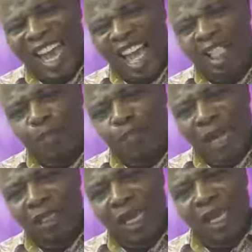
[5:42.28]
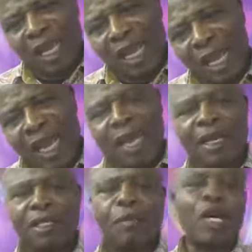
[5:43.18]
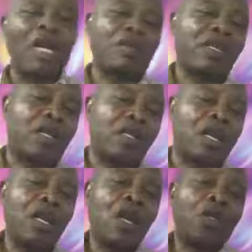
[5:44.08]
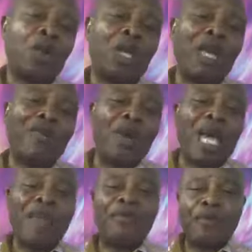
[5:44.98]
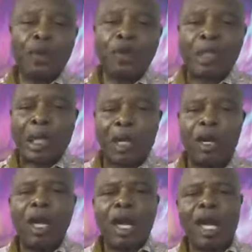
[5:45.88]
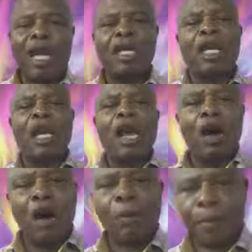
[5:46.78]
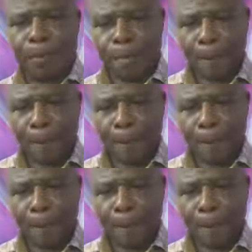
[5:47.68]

expected end. Some other translation, to give you a future and a hope